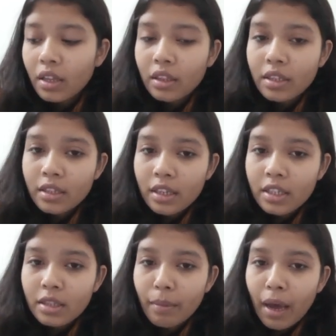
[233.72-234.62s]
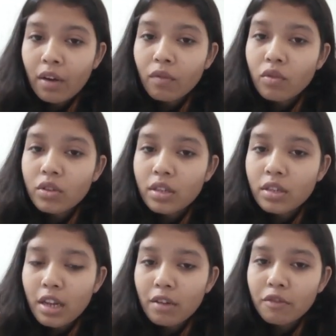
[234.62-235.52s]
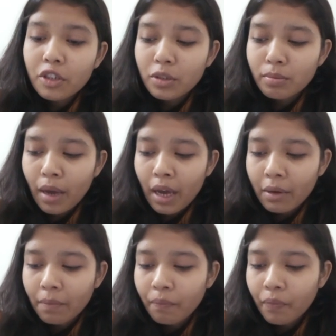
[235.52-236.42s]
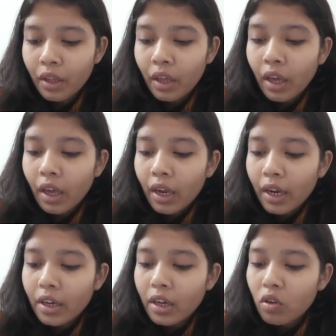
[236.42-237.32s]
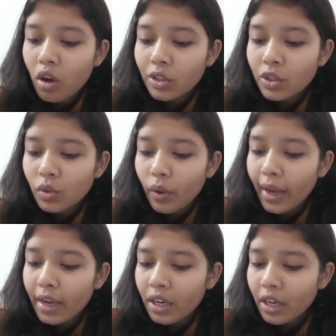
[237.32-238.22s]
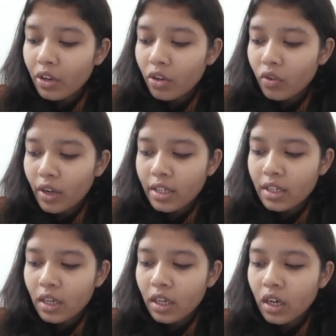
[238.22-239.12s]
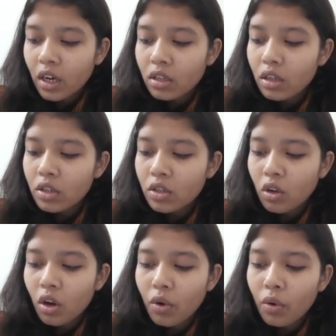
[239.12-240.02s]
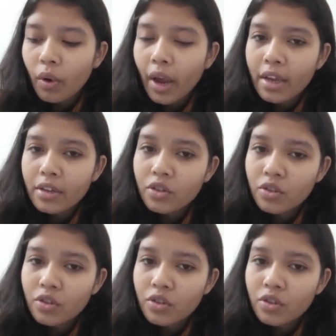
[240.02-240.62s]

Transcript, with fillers: The sixth man was a selfish man. He did not show any interest in others' sorrow and